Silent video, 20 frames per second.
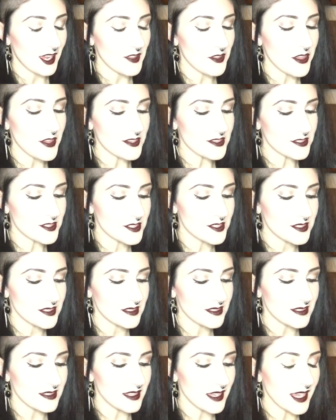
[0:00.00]
there's,
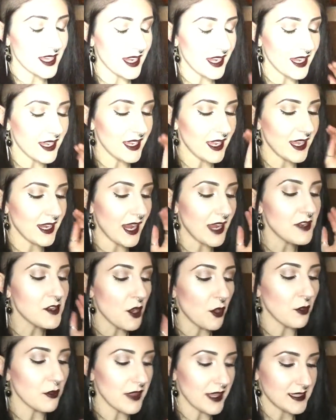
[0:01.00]
it, and I
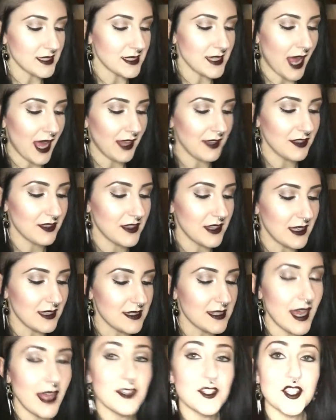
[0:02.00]
know that's not the
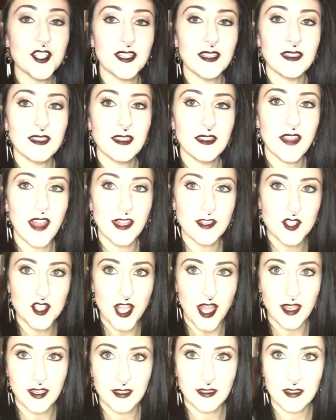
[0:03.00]
intention that
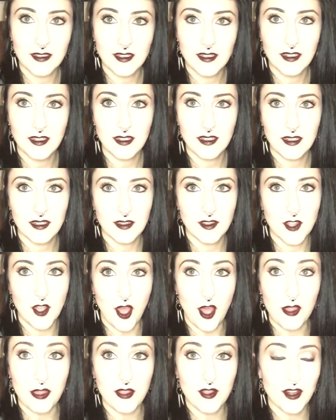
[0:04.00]
Jen, the
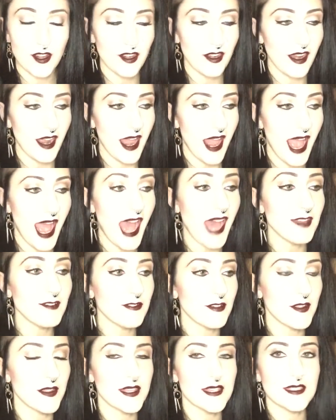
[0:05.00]
author, had
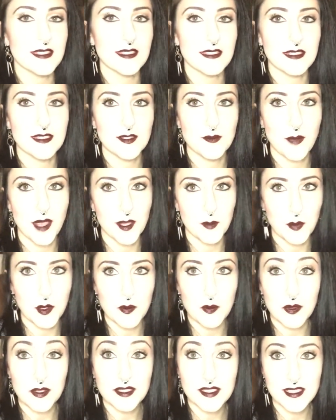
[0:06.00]
for this, is to make
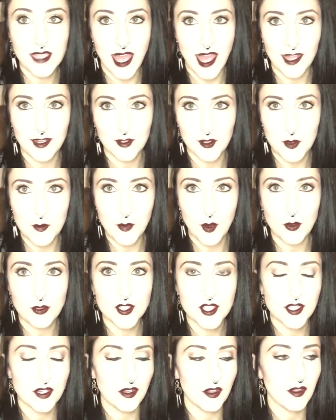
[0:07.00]
people sad or
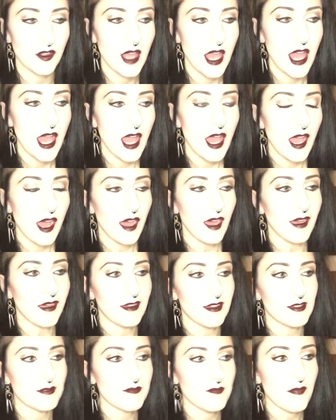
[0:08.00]
emotional.
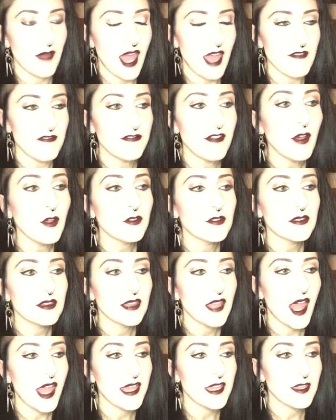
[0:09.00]
Um, I felt
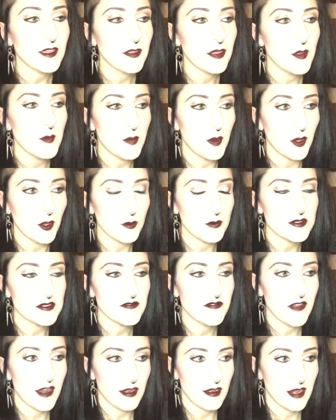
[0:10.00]
like the book
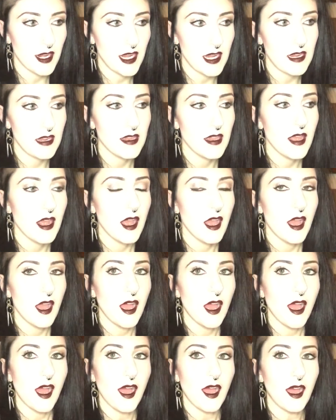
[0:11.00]
was very
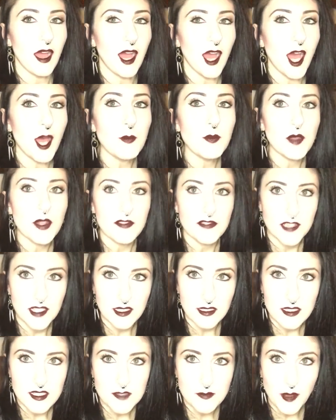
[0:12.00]

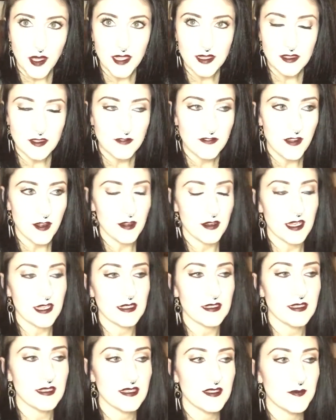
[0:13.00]
uplifting, despite the
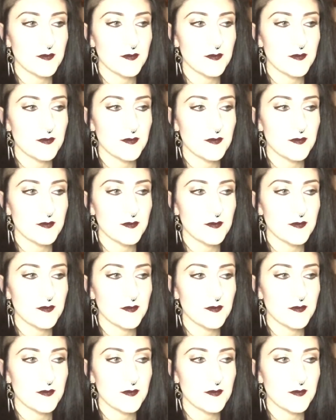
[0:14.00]
very